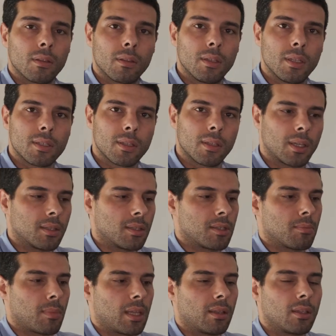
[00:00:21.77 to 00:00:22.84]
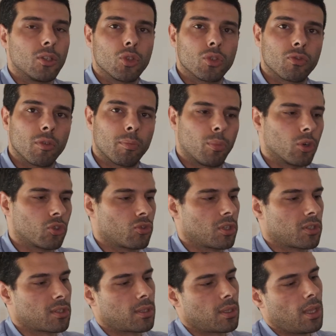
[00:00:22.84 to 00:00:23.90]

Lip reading: This lens is mainly used for portraits